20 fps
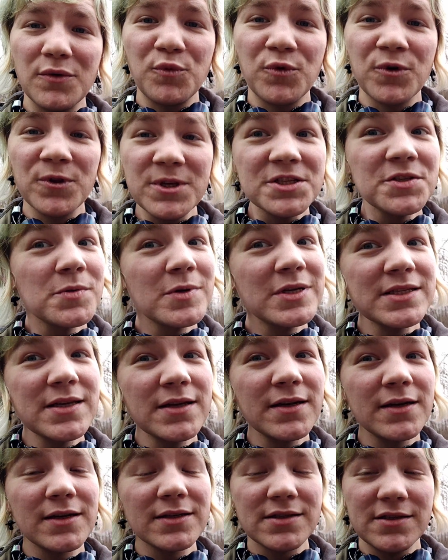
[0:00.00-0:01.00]
For this
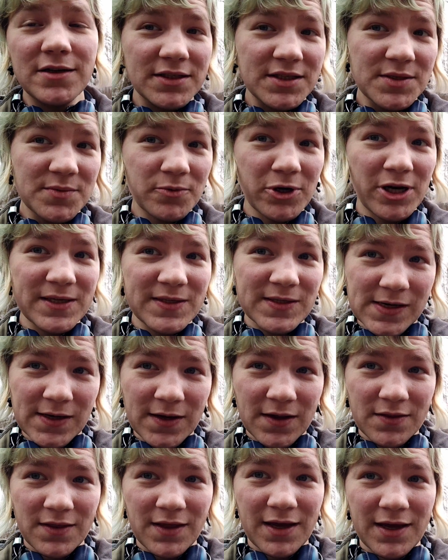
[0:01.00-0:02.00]
reason, it's not
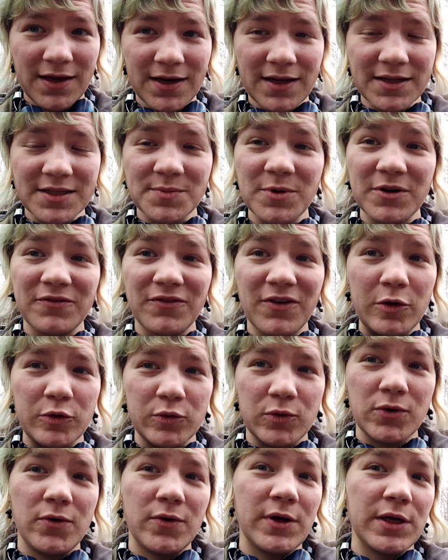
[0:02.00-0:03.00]
surprising that it's been
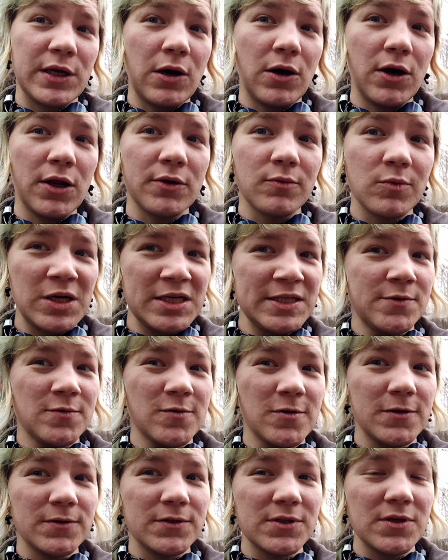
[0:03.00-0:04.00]
found growing on rice
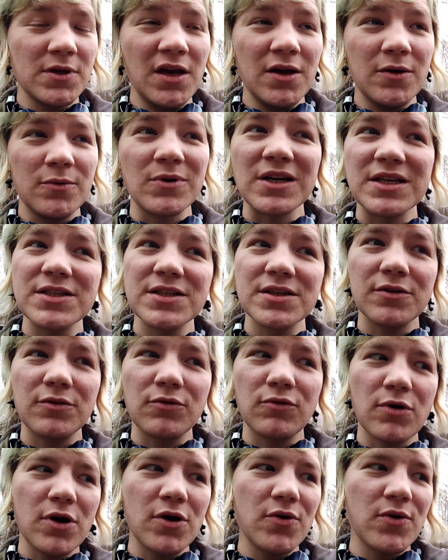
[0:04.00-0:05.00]
roots, which
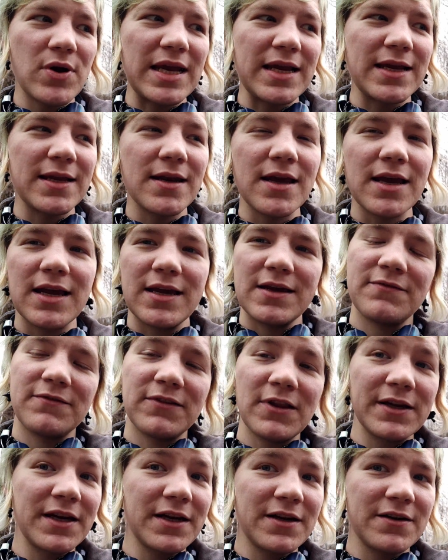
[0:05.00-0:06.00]
grow in a
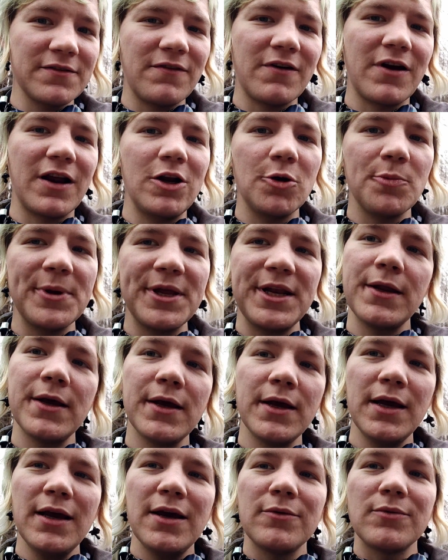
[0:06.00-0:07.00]
flooded environment
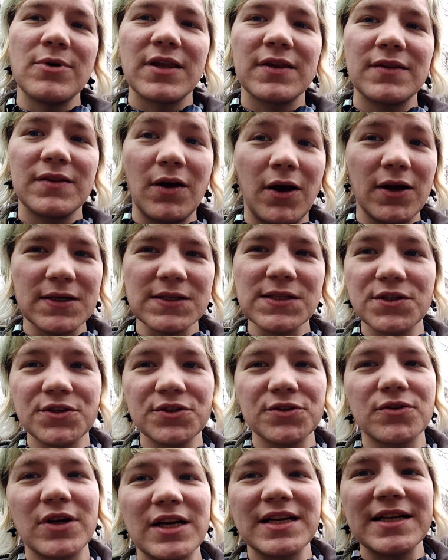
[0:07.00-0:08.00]
with oxygen
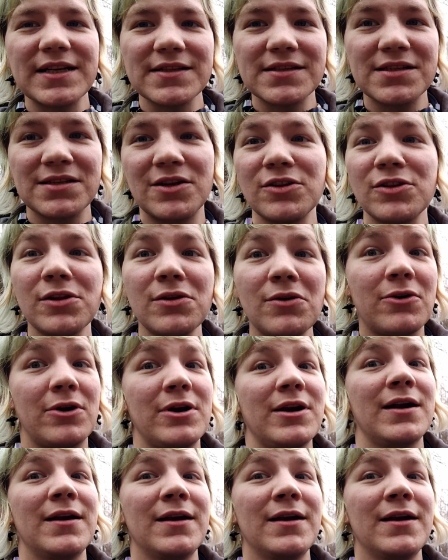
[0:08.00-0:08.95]
gradients galore.